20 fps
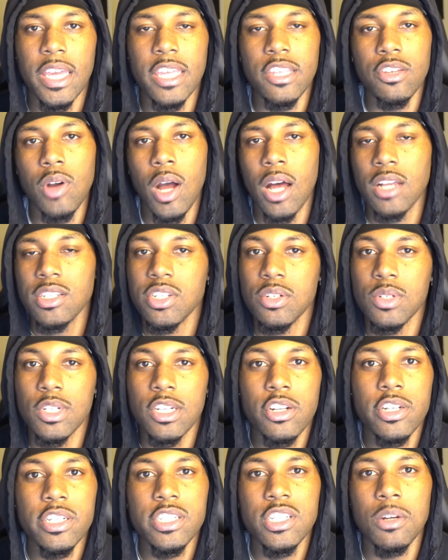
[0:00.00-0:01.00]
And you also
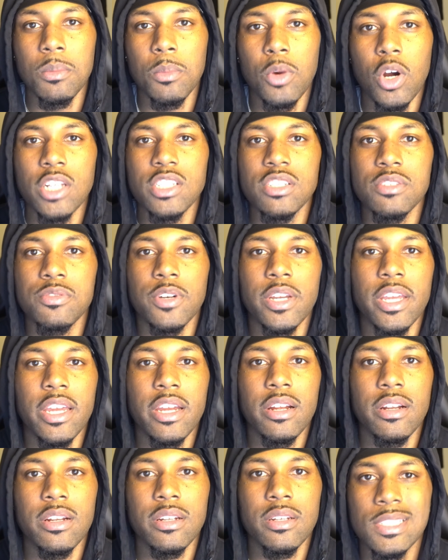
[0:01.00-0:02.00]
increase your margin for
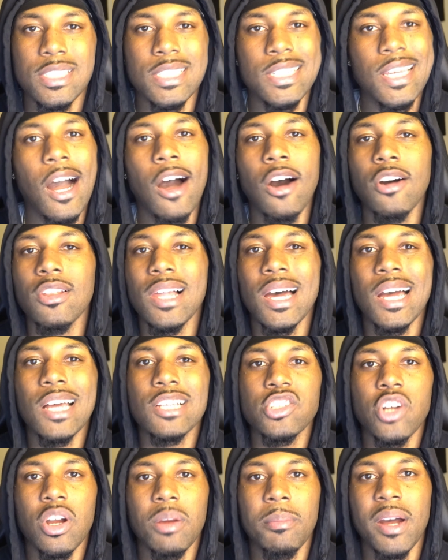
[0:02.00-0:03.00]
error. See, alt
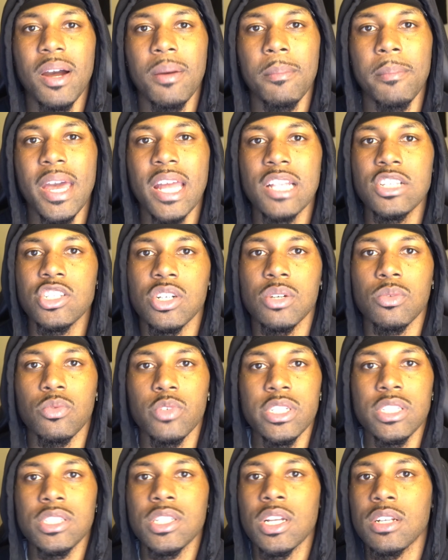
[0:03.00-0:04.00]
lines are about matchup
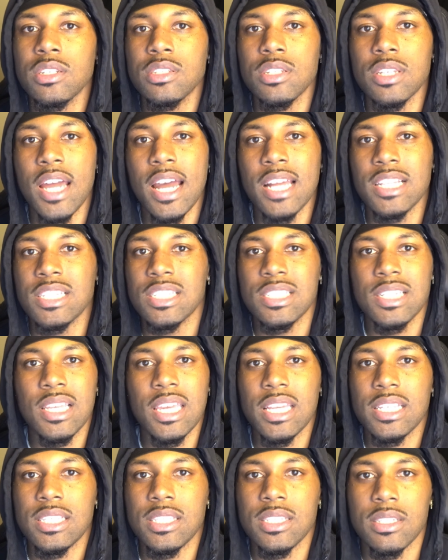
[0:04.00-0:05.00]
research, not just
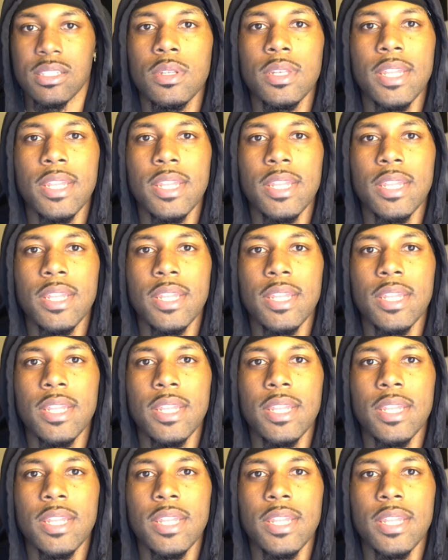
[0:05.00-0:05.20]
guessing.